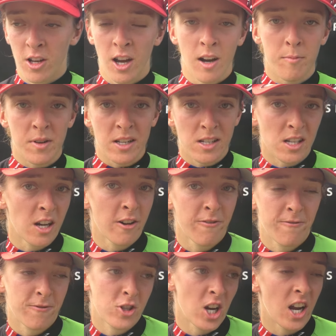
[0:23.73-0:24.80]
help myself
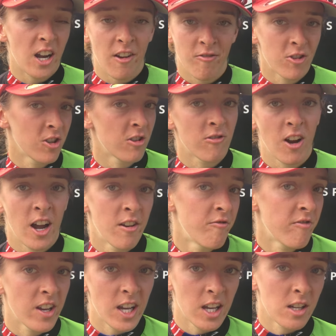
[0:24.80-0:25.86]
try to have a good ride in
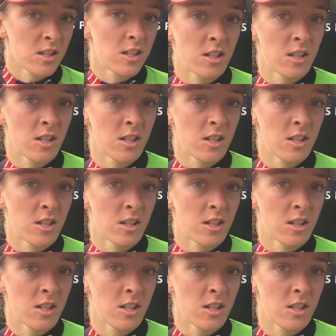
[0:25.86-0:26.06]
Vegas.